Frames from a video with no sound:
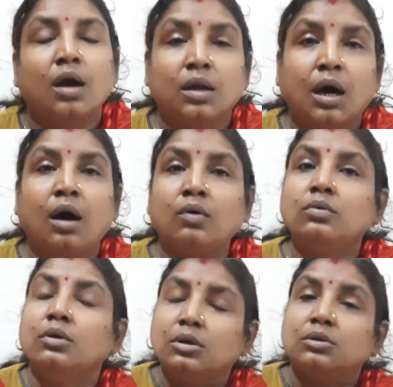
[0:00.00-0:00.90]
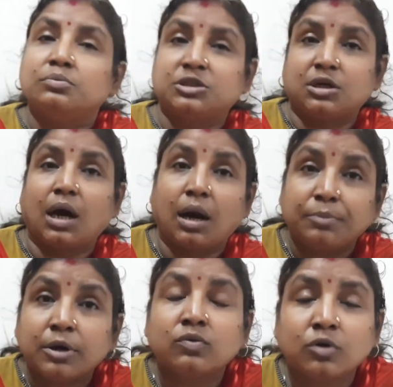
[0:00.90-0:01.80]
Now, Mr.
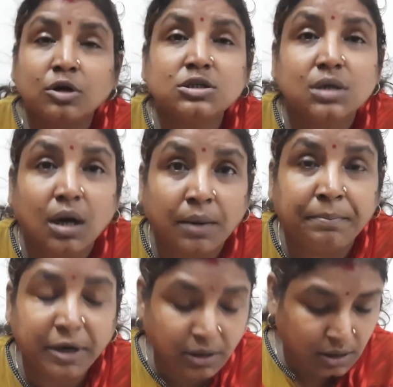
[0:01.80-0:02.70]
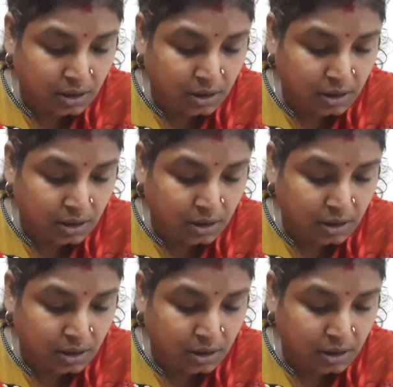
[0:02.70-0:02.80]
Harper was a bit